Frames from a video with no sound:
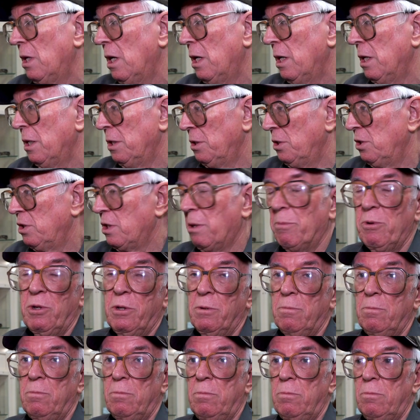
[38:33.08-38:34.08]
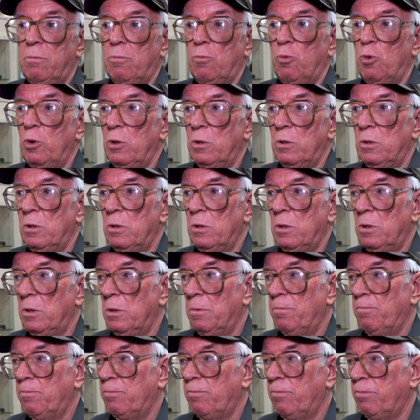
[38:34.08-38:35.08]
and some of them were
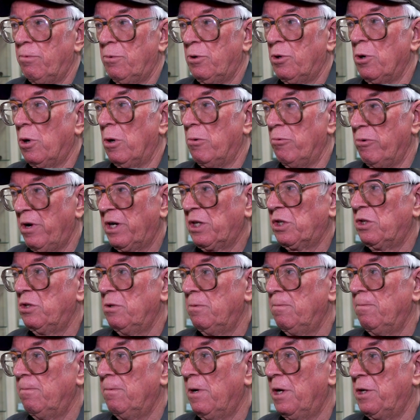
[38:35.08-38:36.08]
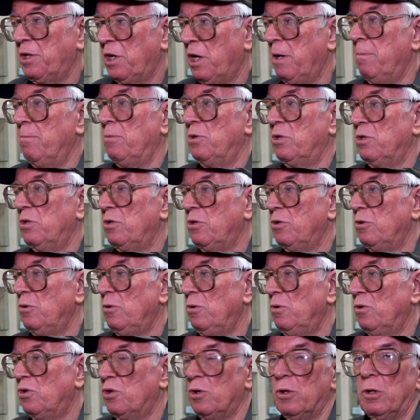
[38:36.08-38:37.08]
direct attempts
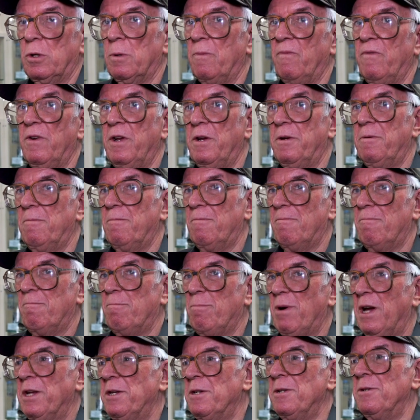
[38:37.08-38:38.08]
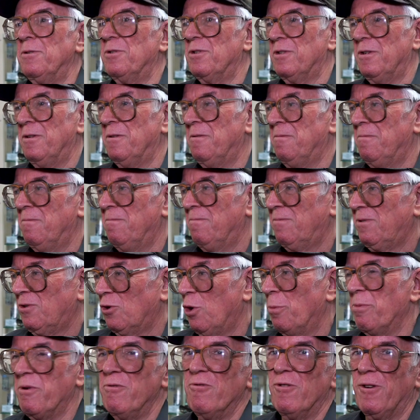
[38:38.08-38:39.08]
to circumvent patents and
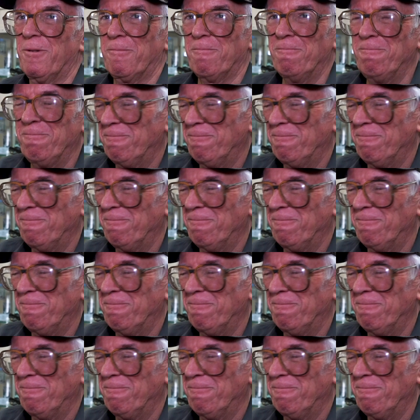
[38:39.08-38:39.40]
copyright.